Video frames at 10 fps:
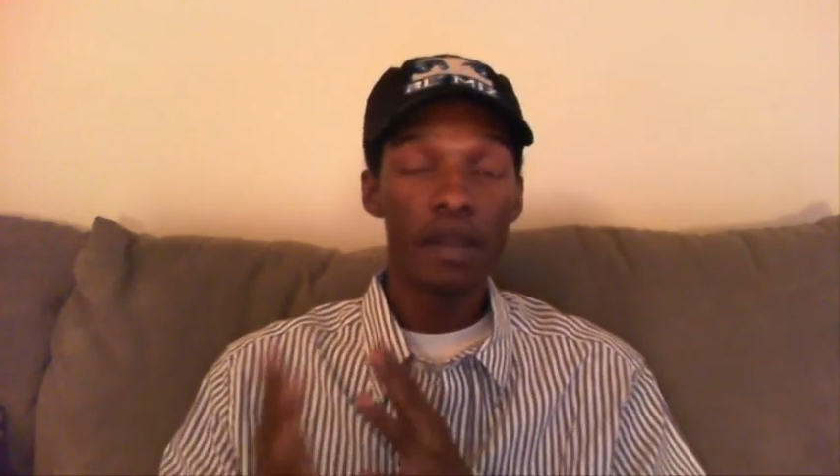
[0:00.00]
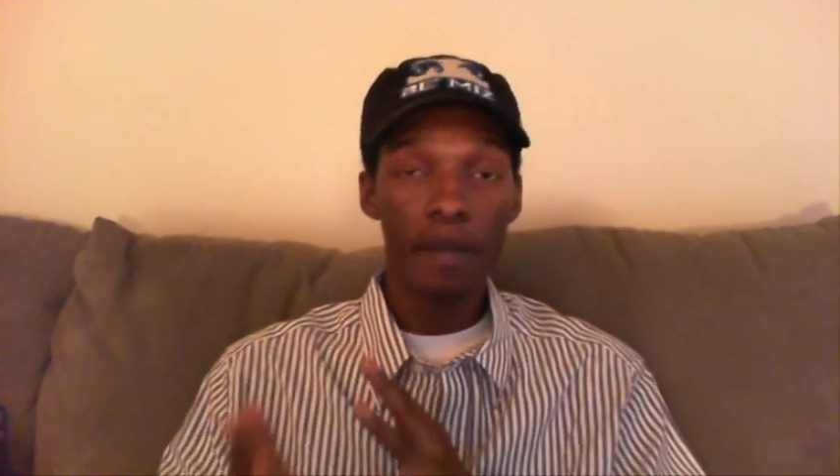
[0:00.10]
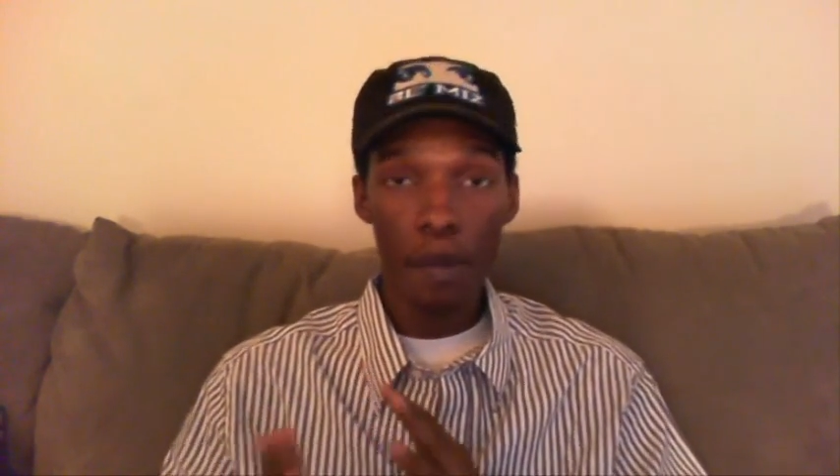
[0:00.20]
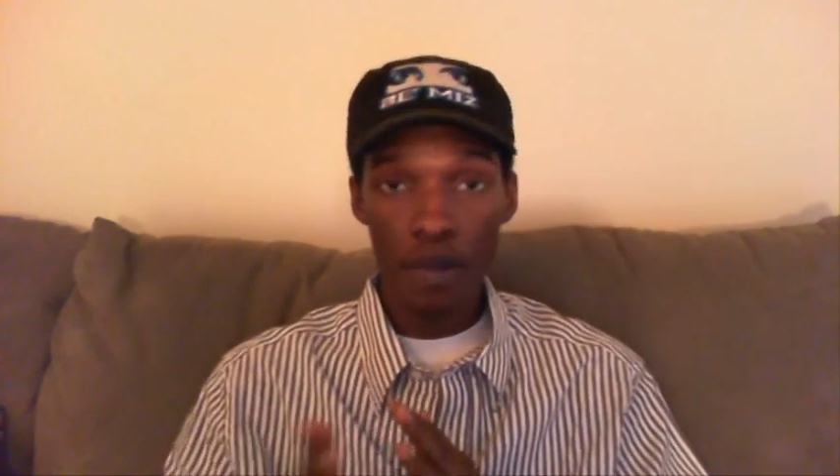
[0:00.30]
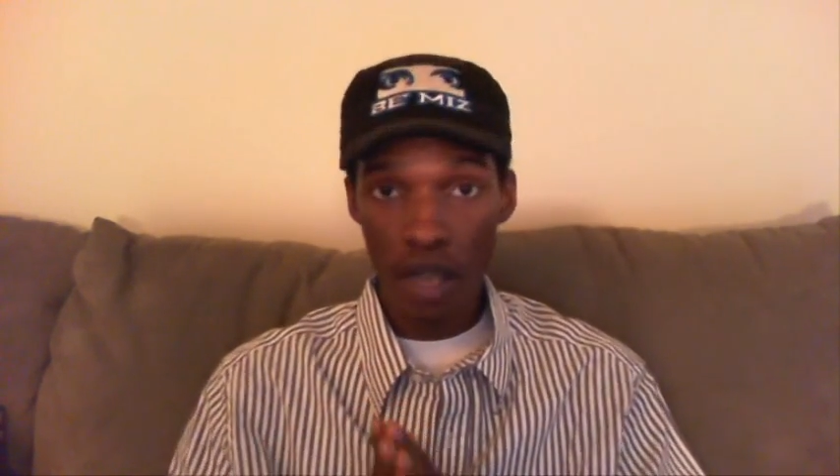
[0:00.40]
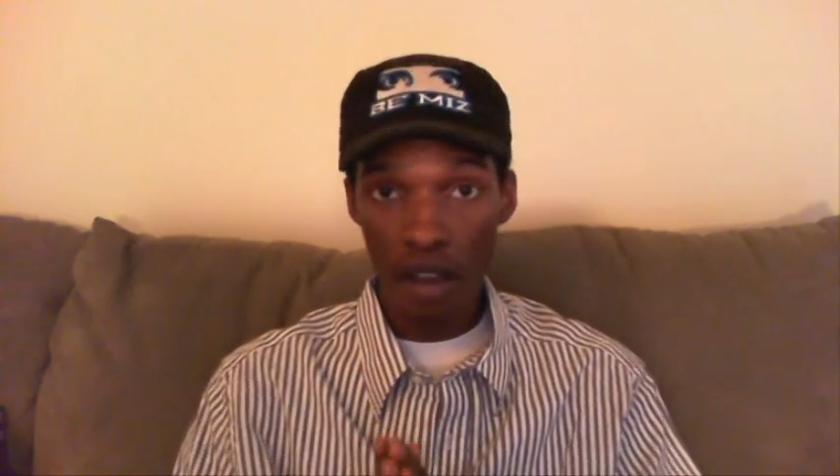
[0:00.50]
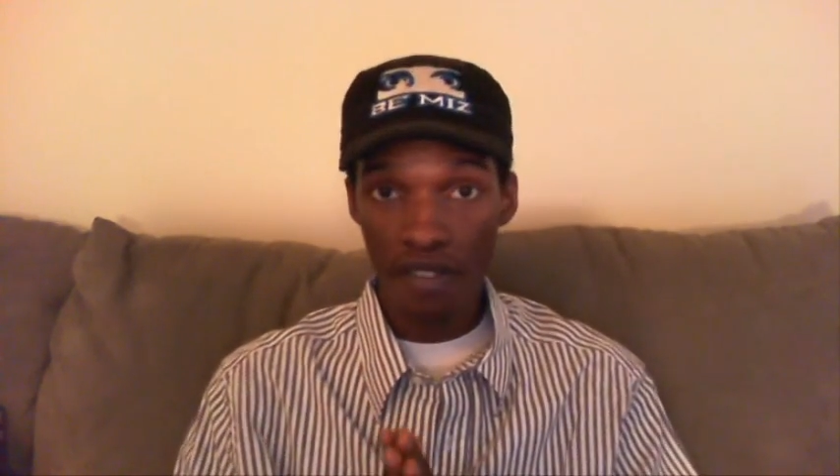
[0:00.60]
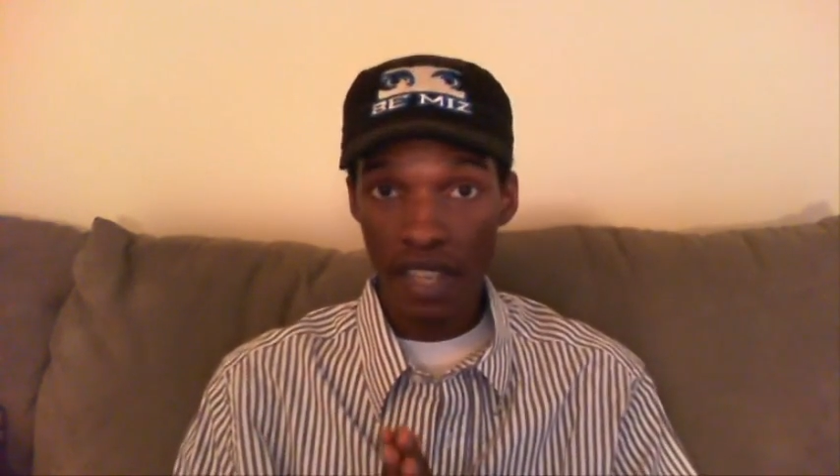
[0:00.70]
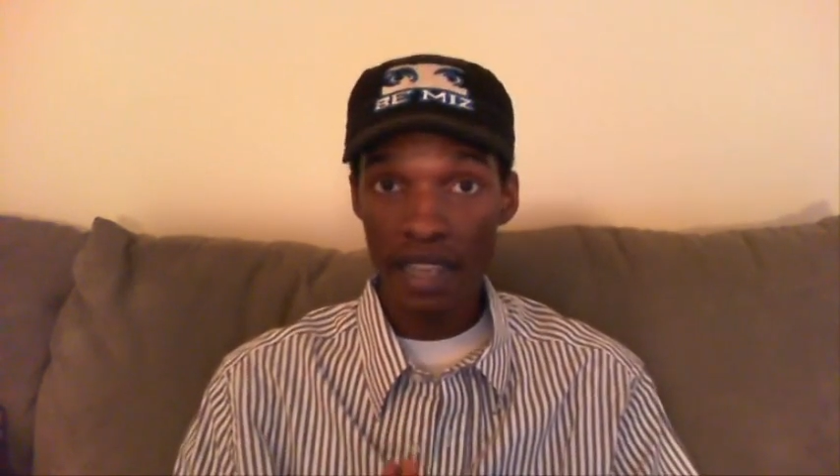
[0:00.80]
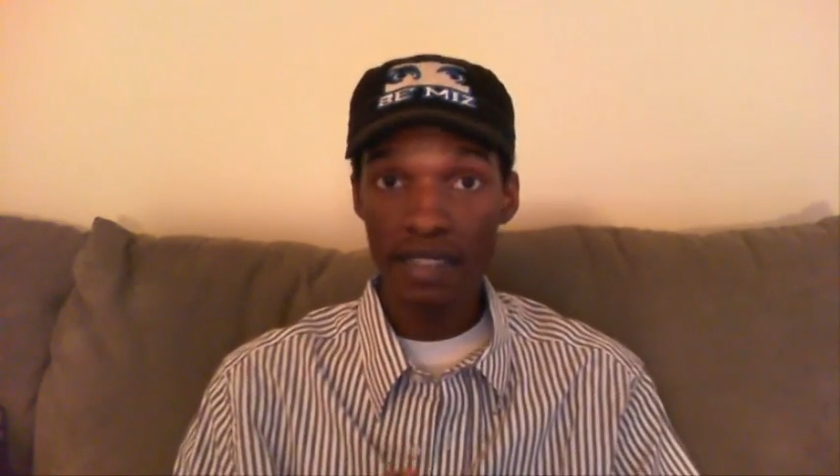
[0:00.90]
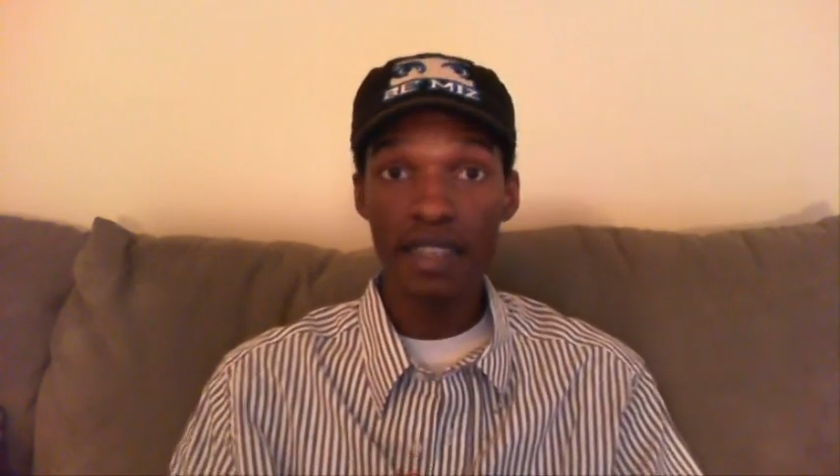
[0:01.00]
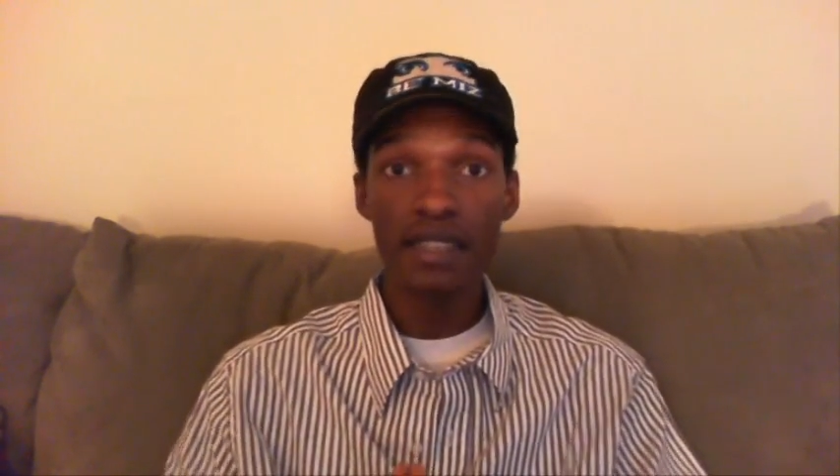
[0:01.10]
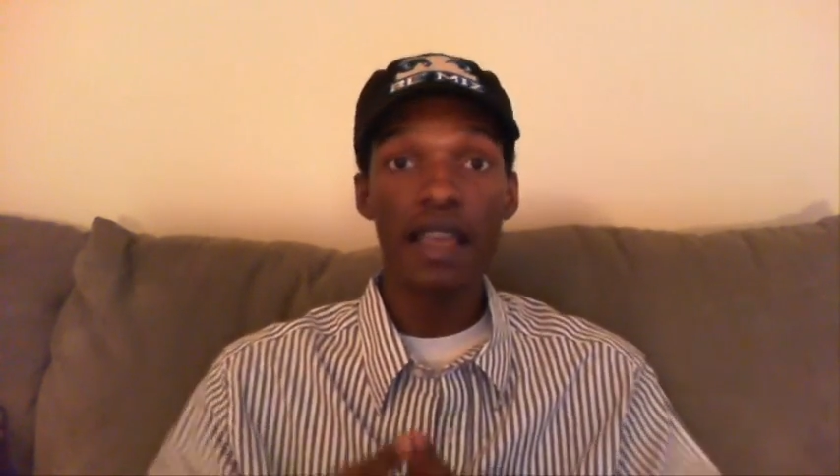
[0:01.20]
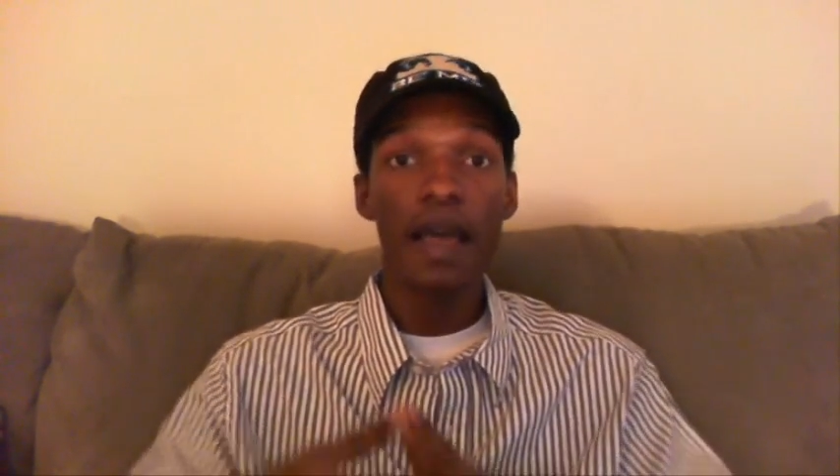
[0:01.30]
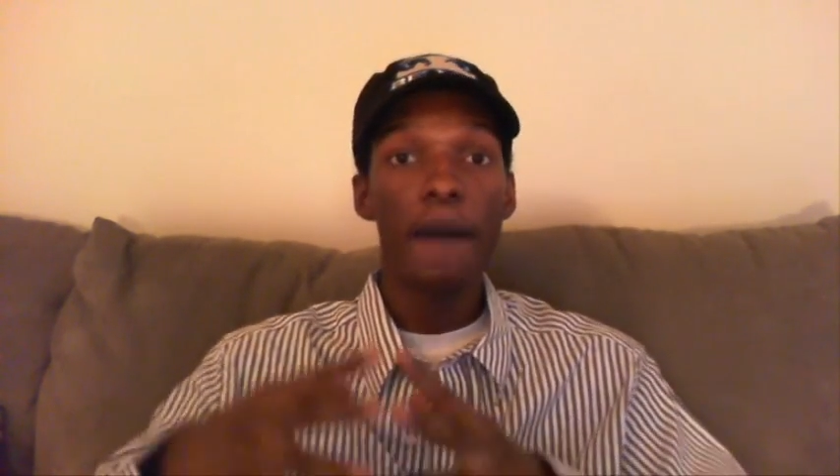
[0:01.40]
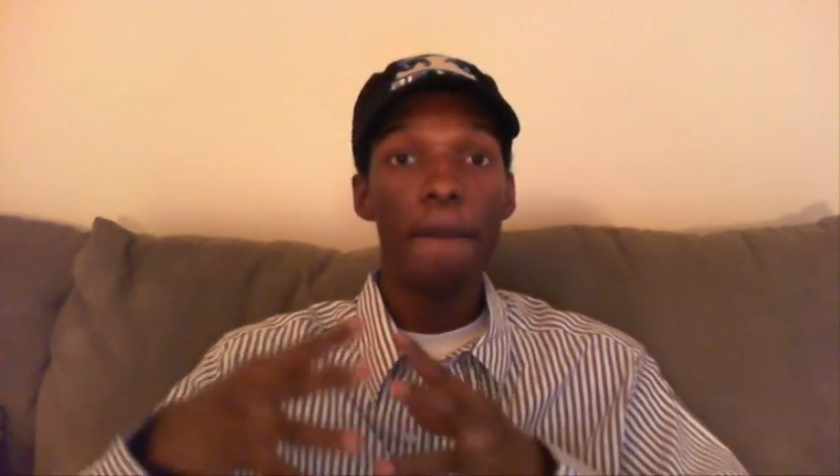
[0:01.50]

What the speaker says: the members of Nexus